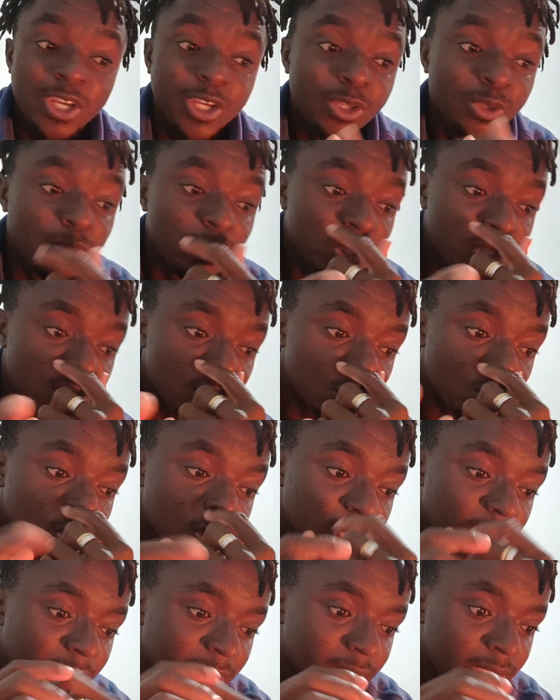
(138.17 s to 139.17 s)
You know, this is
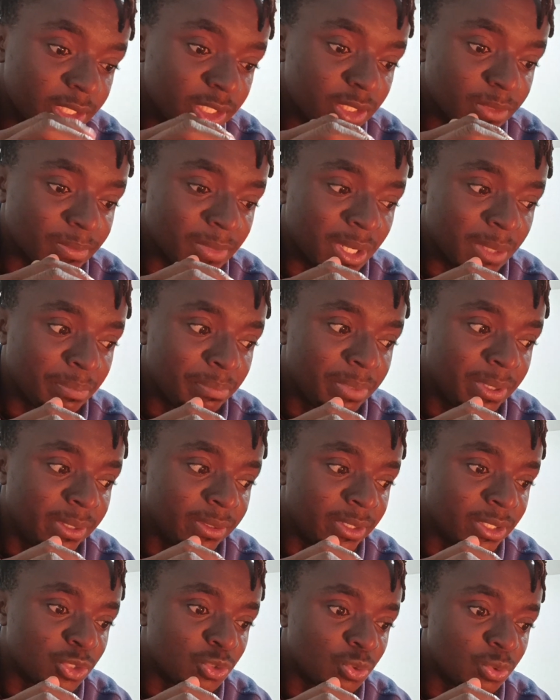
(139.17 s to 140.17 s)
what I asked my
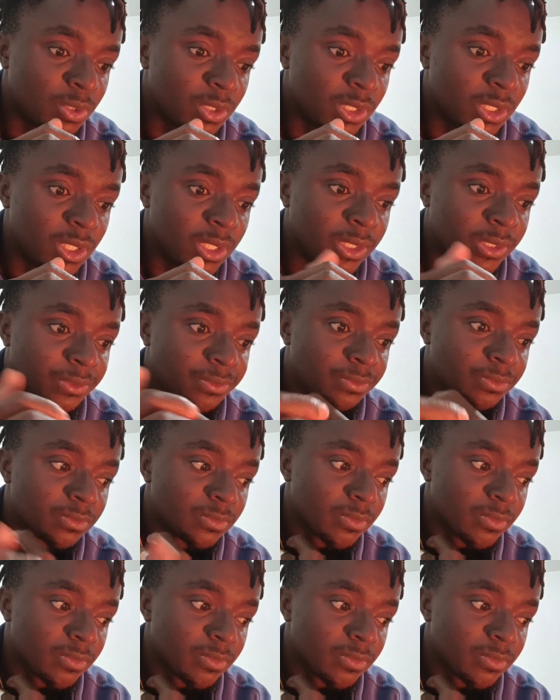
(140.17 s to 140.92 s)
parents one day.